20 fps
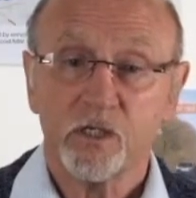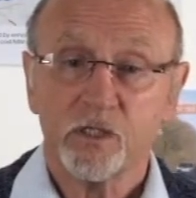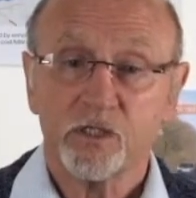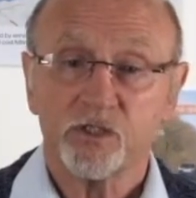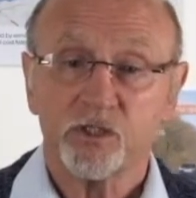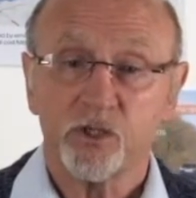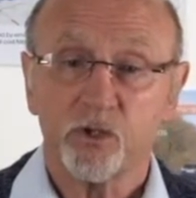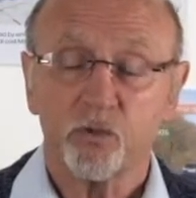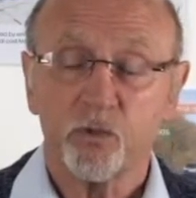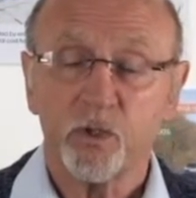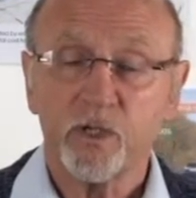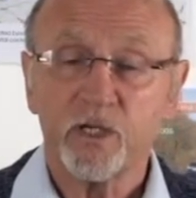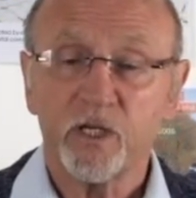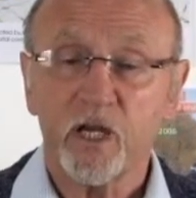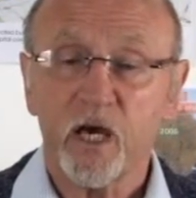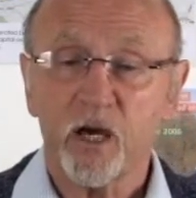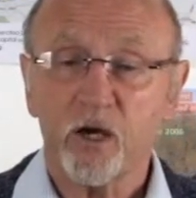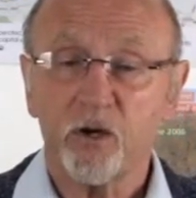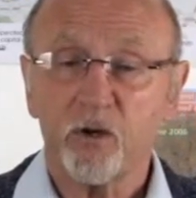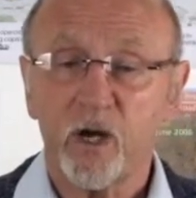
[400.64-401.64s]
So we
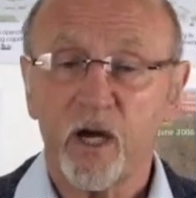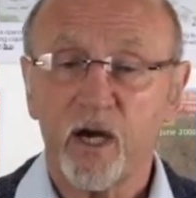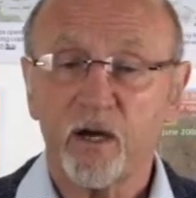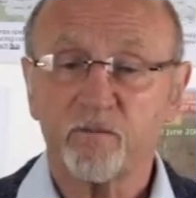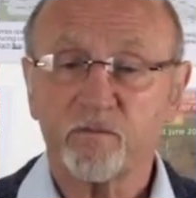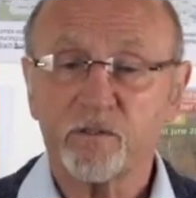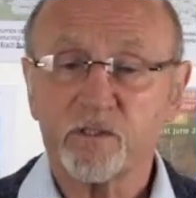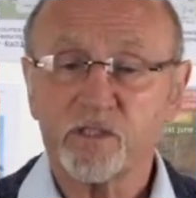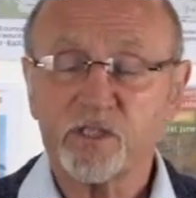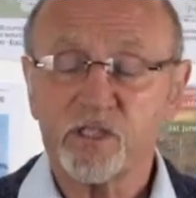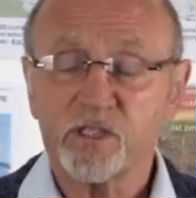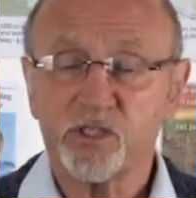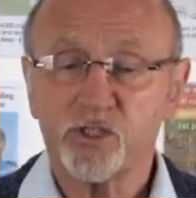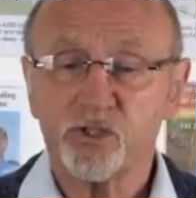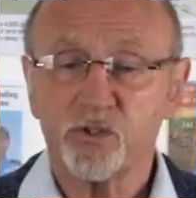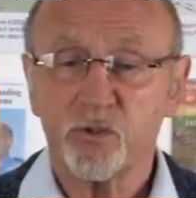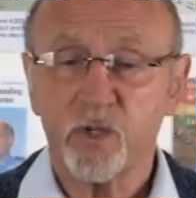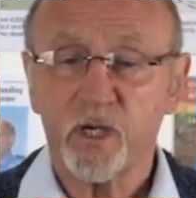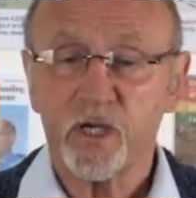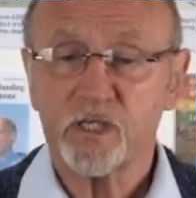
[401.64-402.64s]
now have a
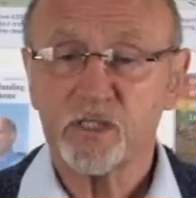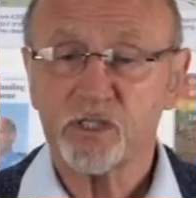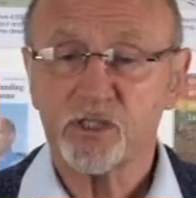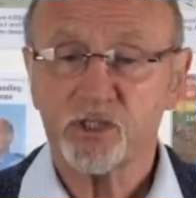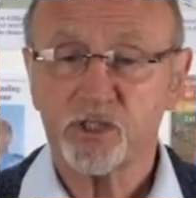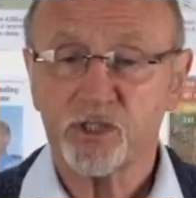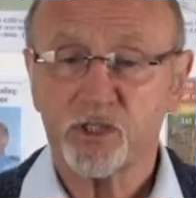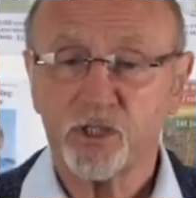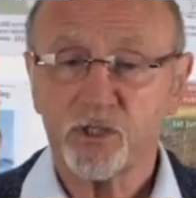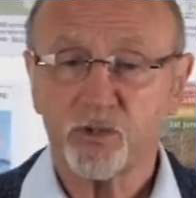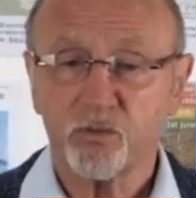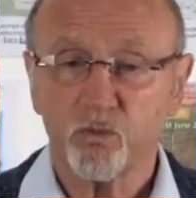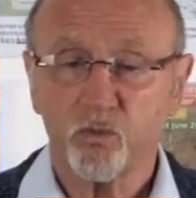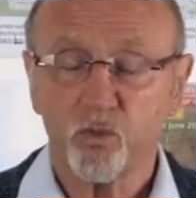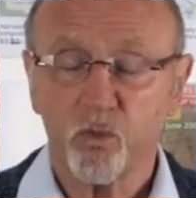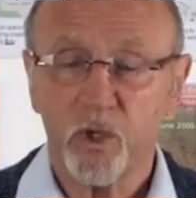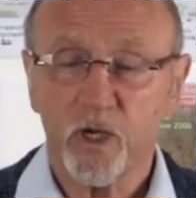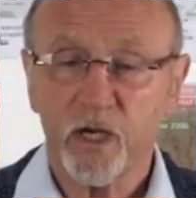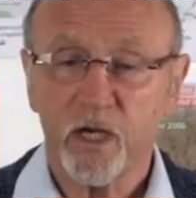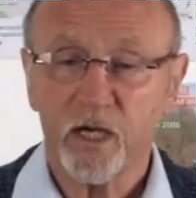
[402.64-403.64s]
situation
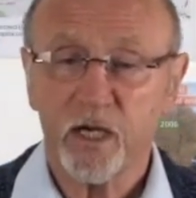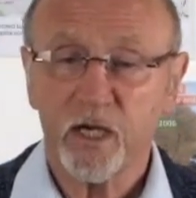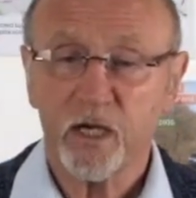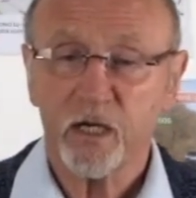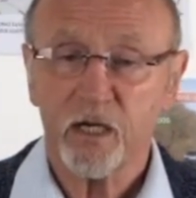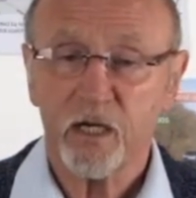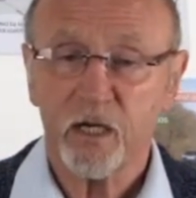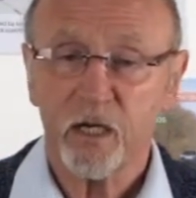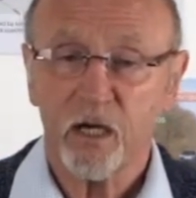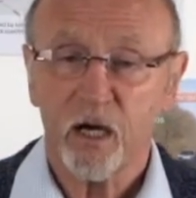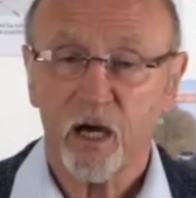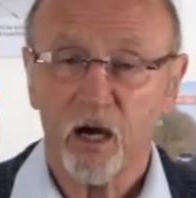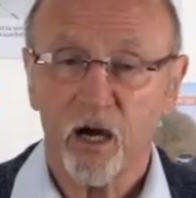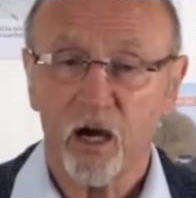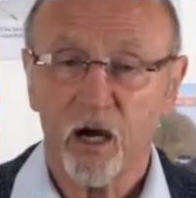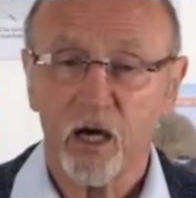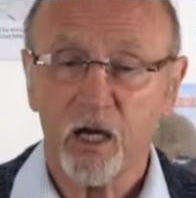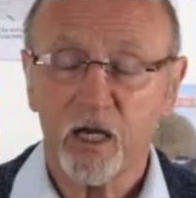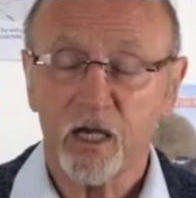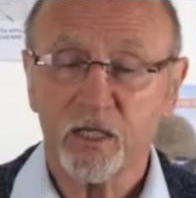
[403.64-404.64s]
where
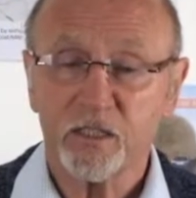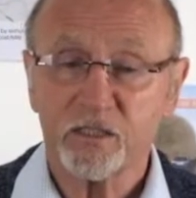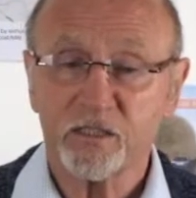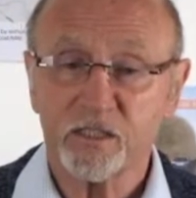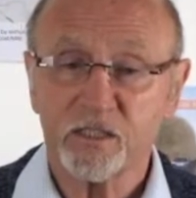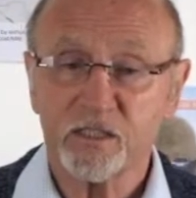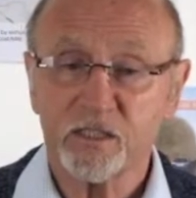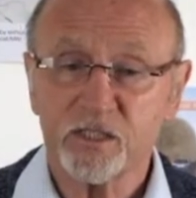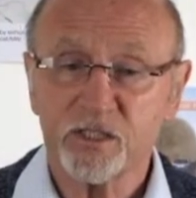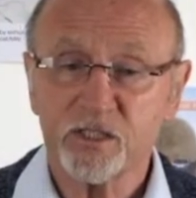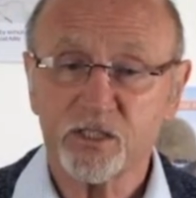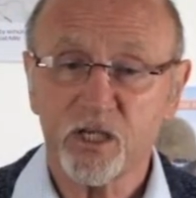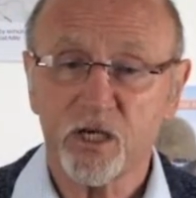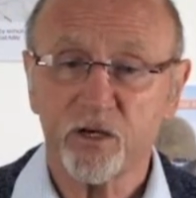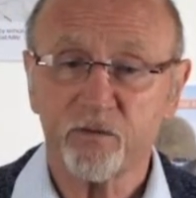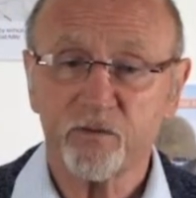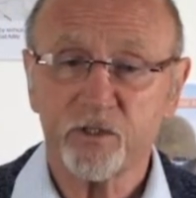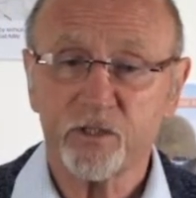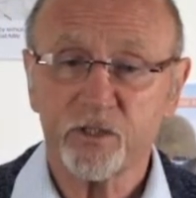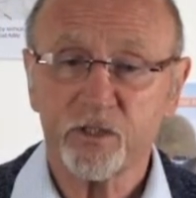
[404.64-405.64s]
I had
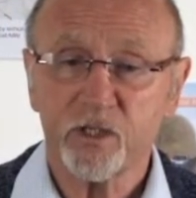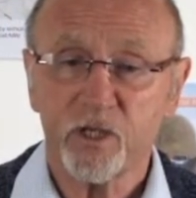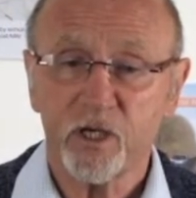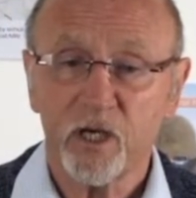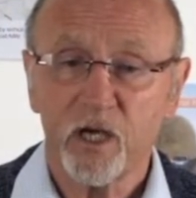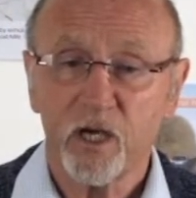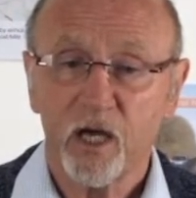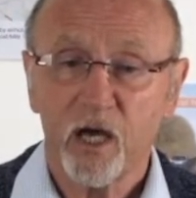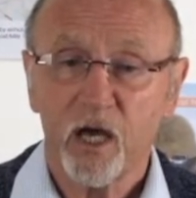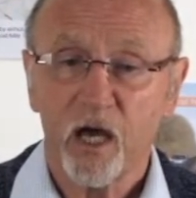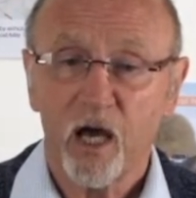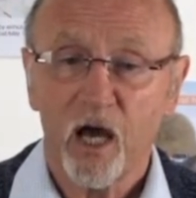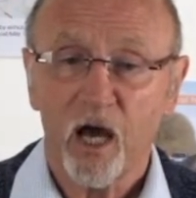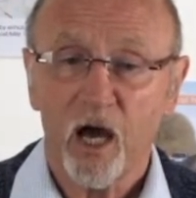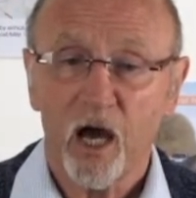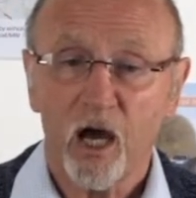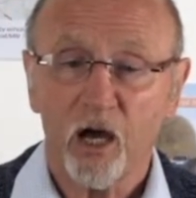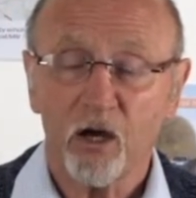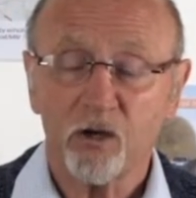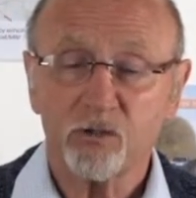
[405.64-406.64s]
discovered
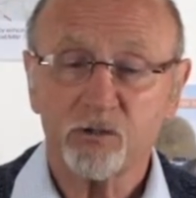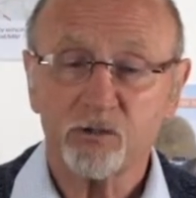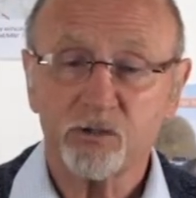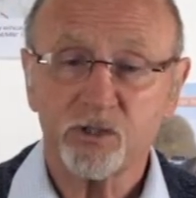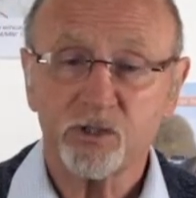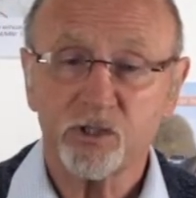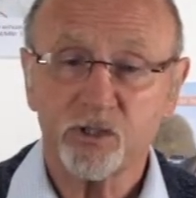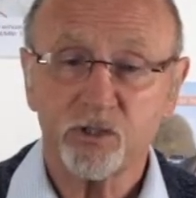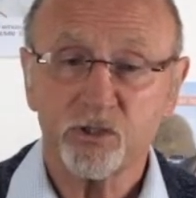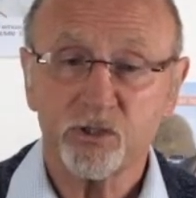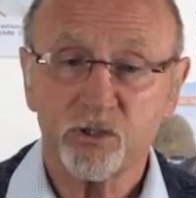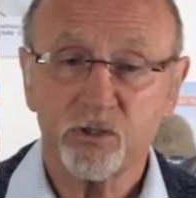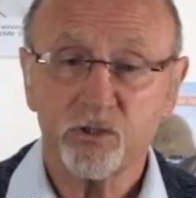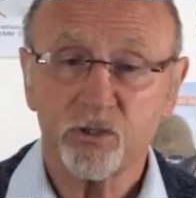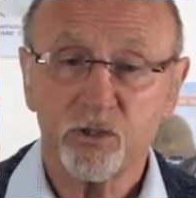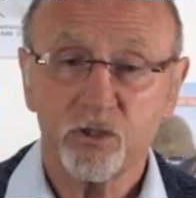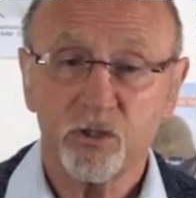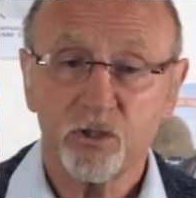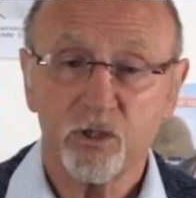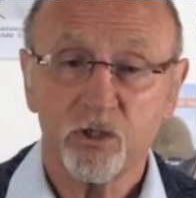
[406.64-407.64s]
how
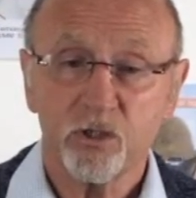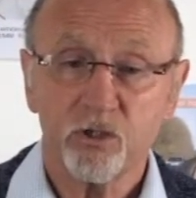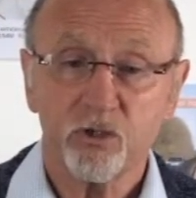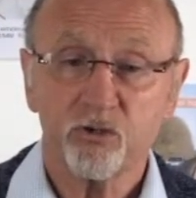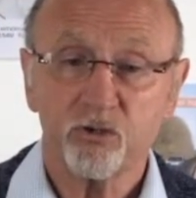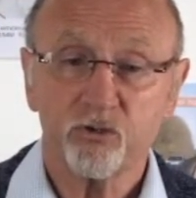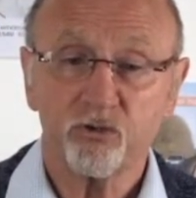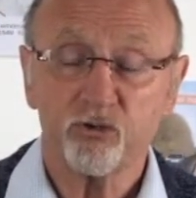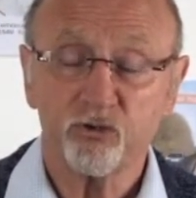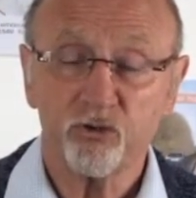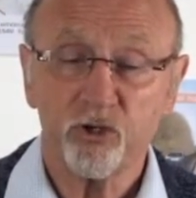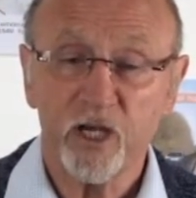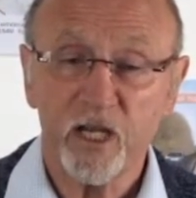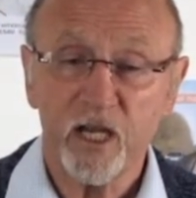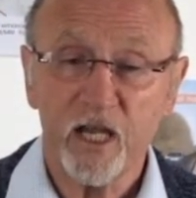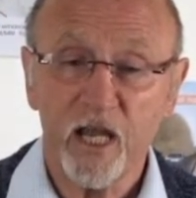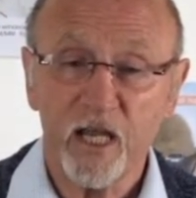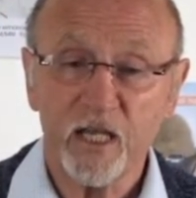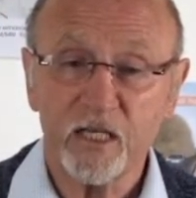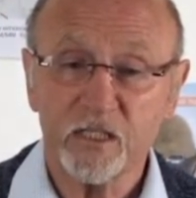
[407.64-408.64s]
to
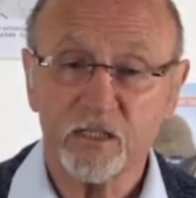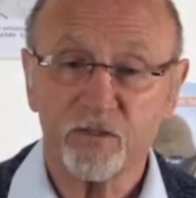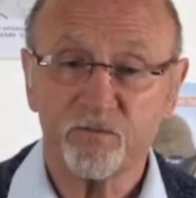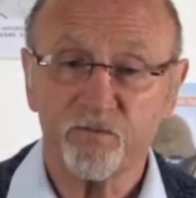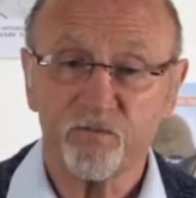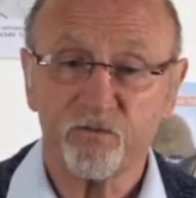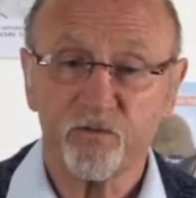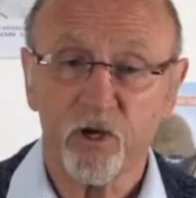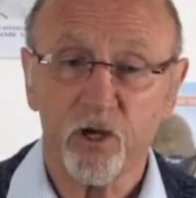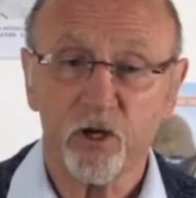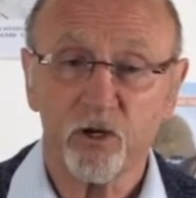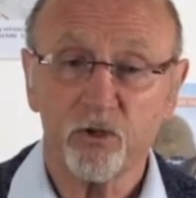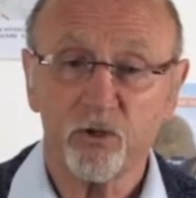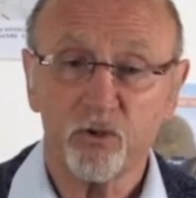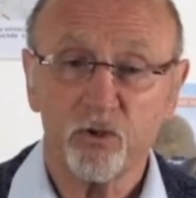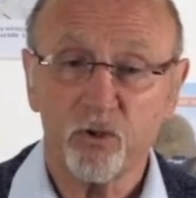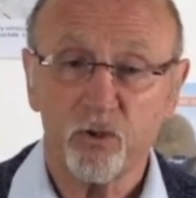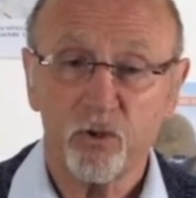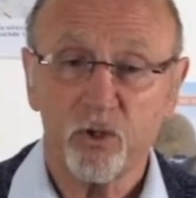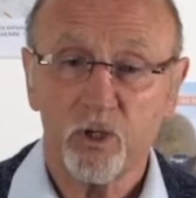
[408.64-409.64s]
create
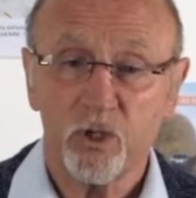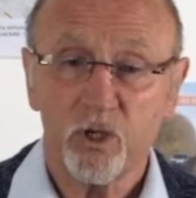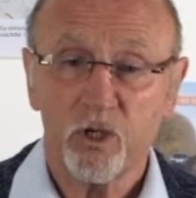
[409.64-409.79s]
flow